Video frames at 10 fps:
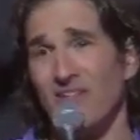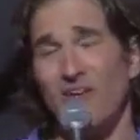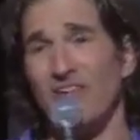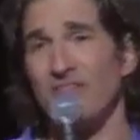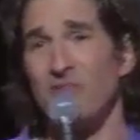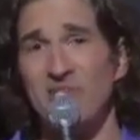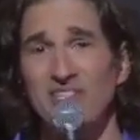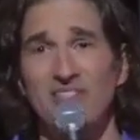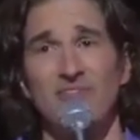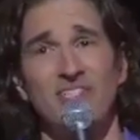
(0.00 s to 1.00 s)
No, I have too
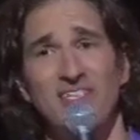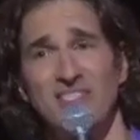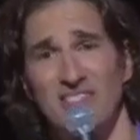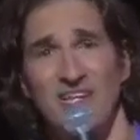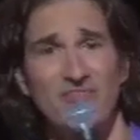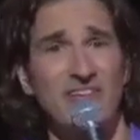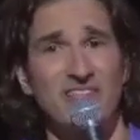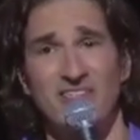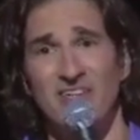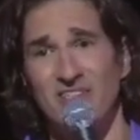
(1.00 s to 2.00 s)
many DVDs,
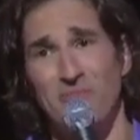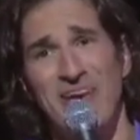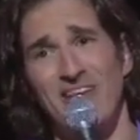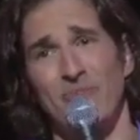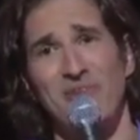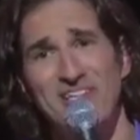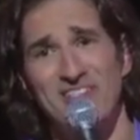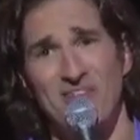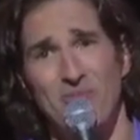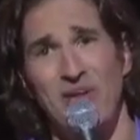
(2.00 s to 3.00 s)
Netflix, and on demand.
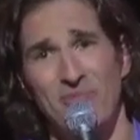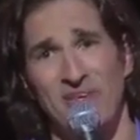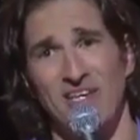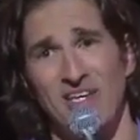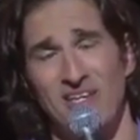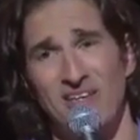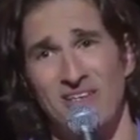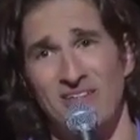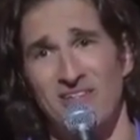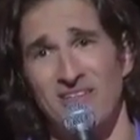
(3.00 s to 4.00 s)
Please don't make me
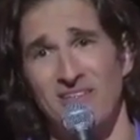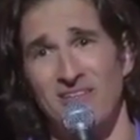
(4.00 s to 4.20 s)
catch